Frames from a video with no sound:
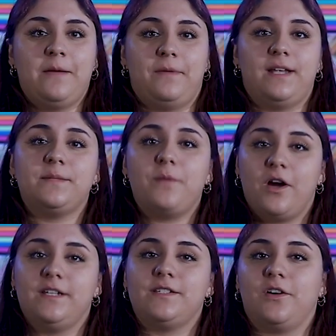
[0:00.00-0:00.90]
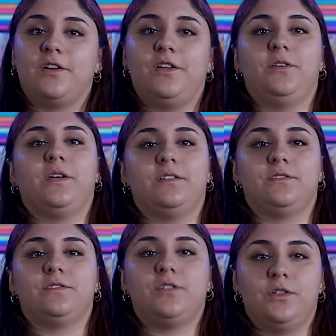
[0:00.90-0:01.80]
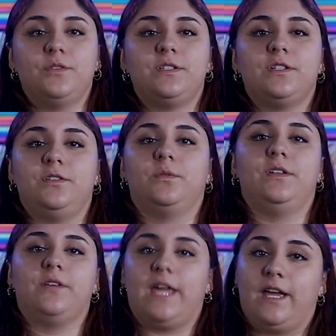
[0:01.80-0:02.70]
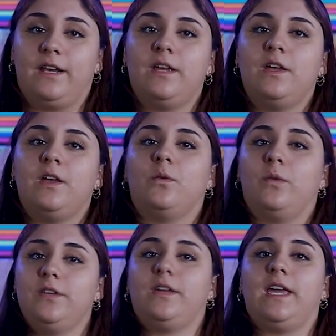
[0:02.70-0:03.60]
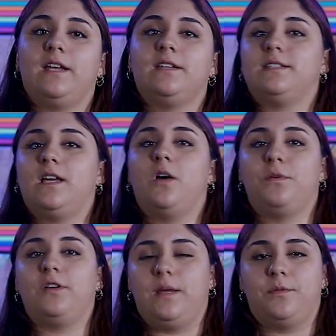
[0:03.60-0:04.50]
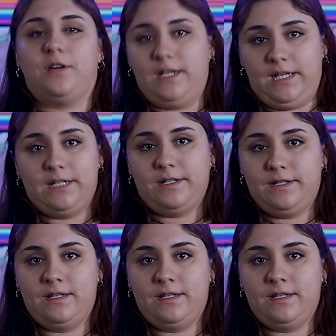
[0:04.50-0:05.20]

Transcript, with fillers: But as a party starter, you can choose to do what you can, when you can, to help your neighbor in need.